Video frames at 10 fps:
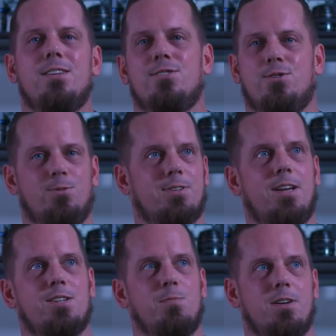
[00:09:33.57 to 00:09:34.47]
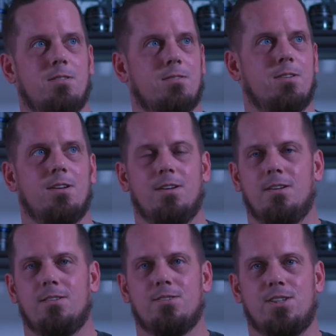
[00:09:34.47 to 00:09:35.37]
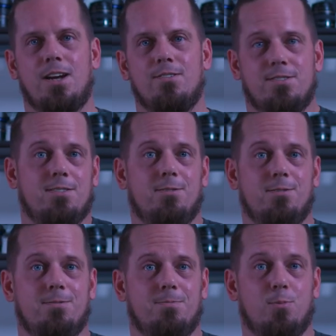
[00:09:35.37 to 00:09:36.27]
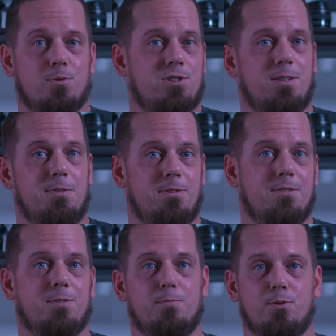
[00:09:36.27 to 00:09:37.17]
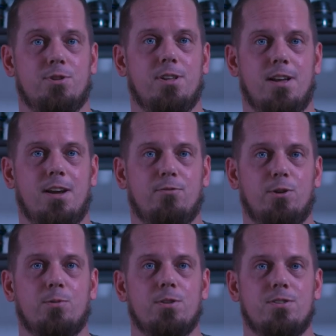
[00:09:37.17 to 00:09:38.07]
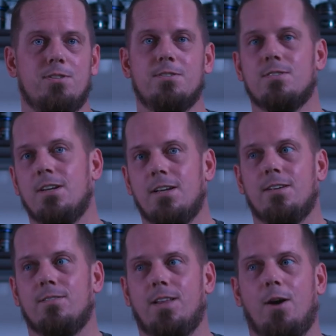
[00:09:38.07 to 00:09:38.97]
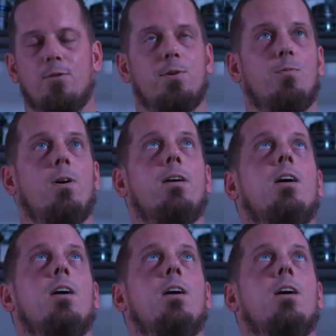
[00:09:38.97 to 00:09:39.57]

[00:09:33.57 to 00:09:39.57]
So in case my sound is a little more sibilant or boosted in the high frequencies, that would be why.